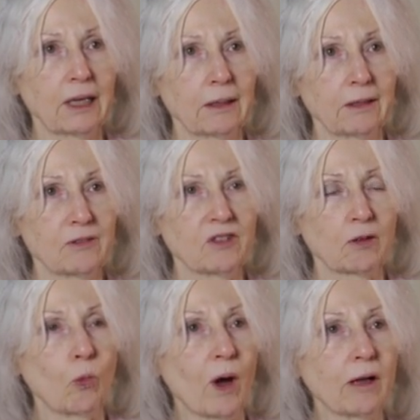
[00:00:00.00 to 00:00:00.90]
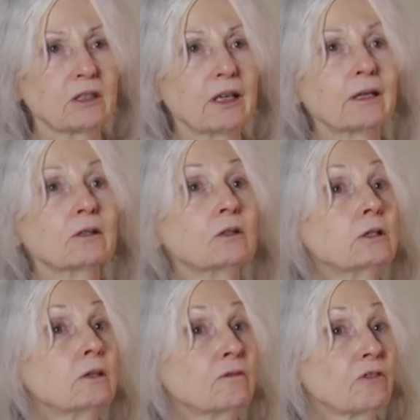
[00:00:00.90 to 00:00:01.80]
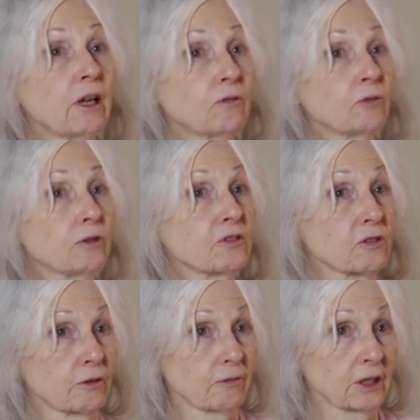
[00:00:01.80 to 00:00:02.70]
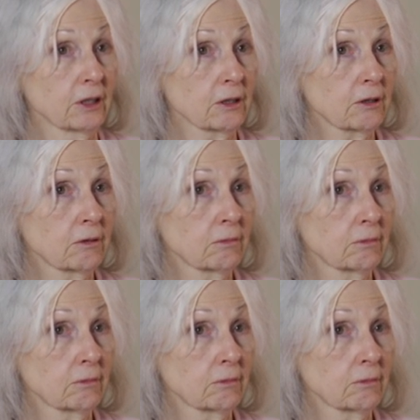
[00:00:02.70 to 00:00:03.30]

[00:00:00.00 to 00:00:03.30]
and it said, "Well done, good and faithful servant.